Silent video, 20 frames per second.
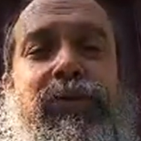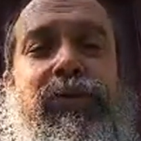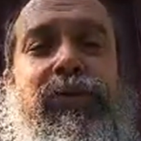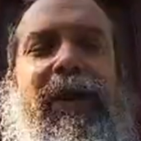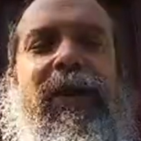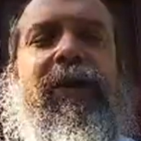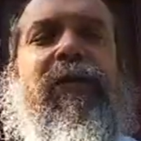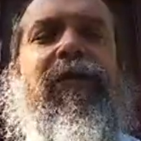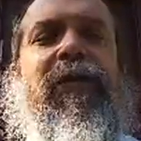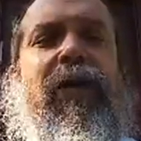
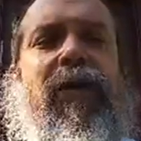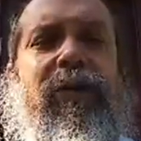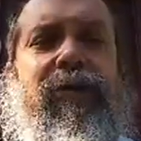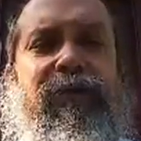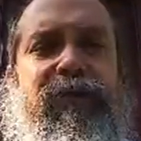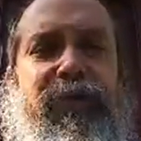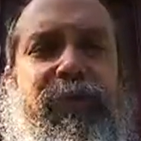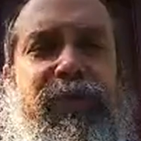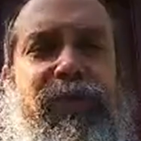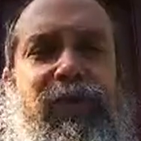An evolved
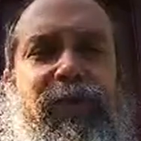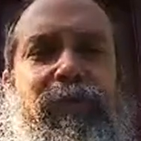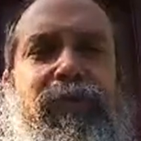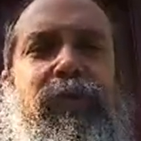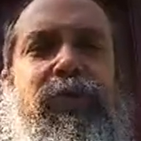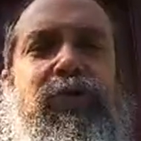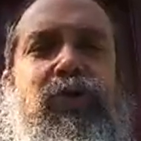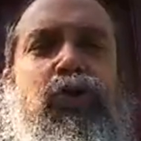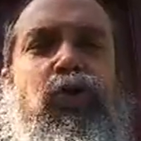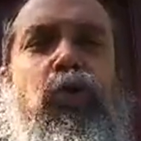person, a
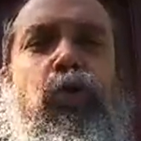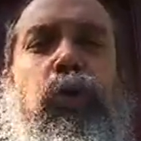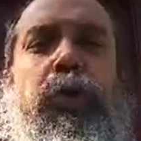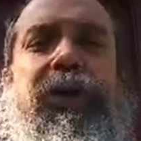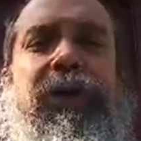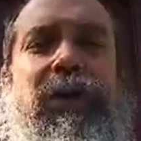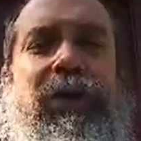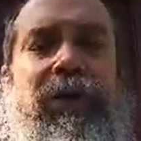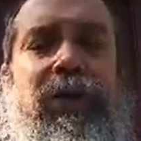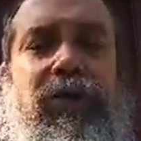person who we
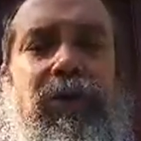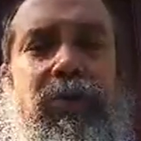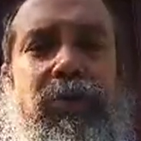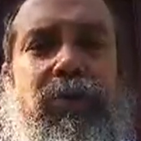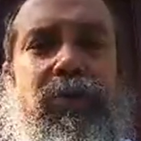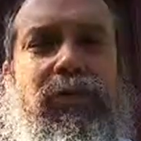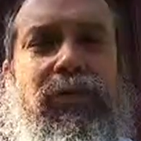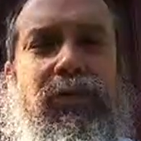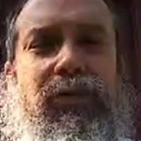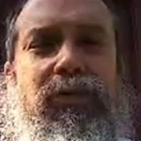can look
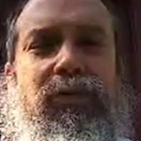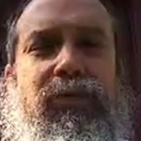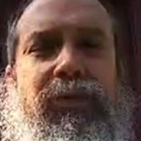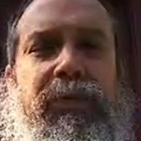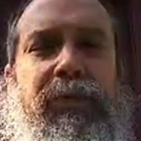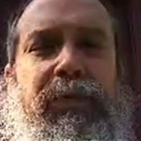to